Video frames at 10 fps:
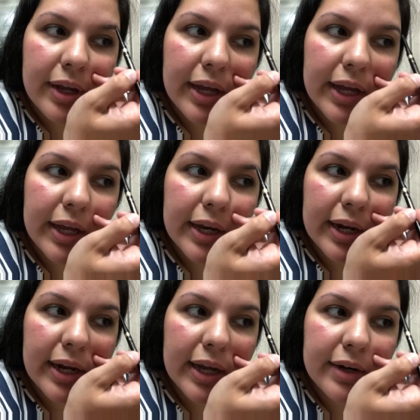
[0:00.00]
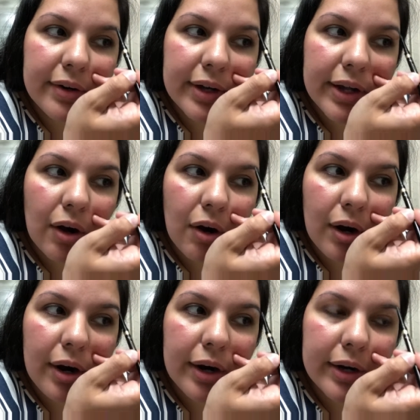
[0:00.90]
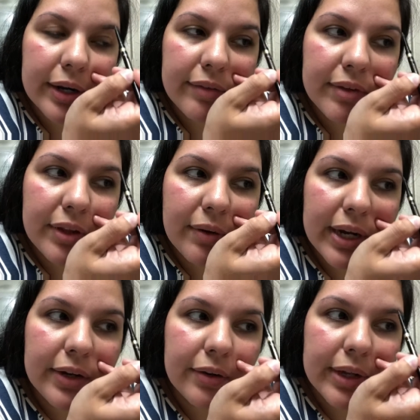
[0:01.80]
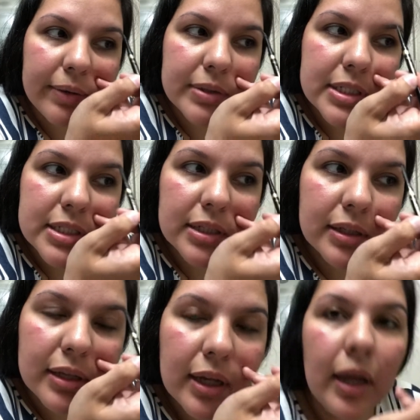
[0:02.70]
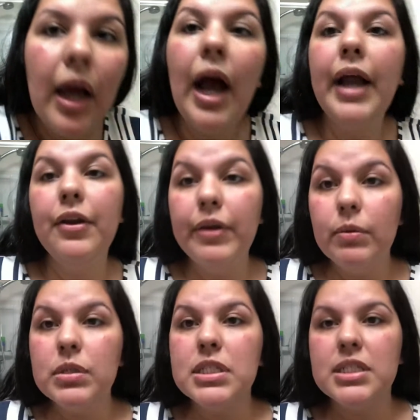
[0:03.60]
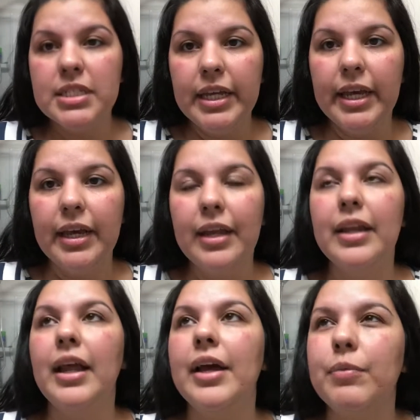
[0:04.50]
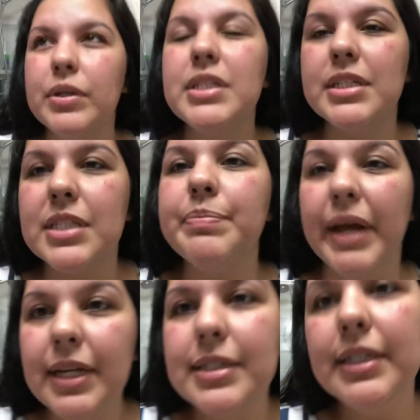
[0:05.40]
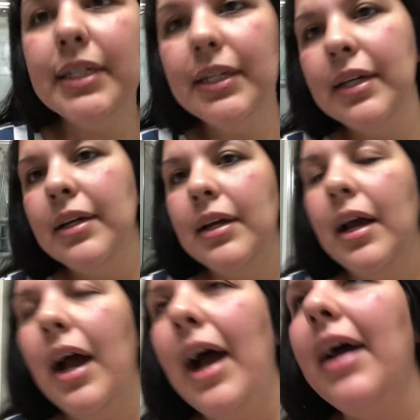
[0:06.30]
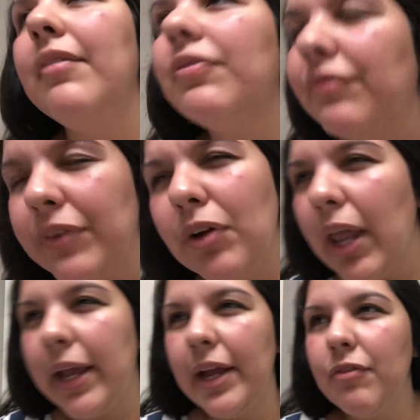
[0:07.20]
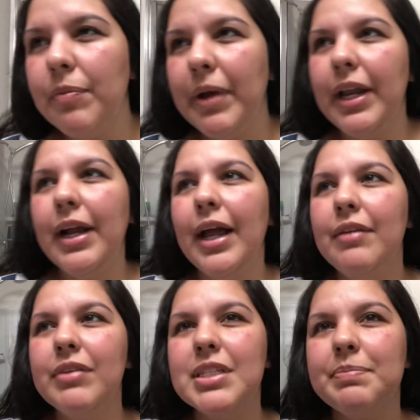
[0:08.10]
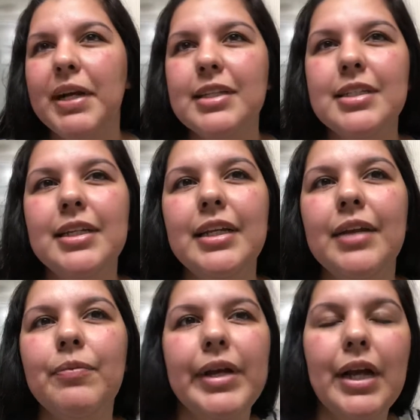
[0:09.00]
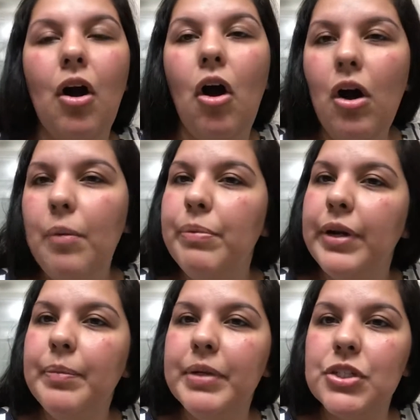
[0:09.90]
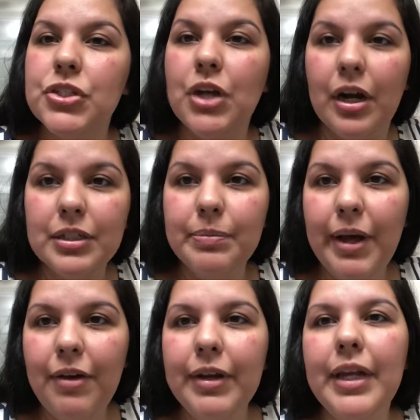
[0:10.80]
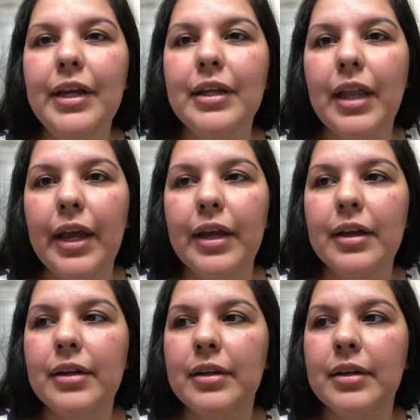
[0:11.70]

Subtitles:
and I kind of took it hard, even though I knew he was sick and it was expected. I feel like everybody kind of expected, and we all pretty much talked about it, like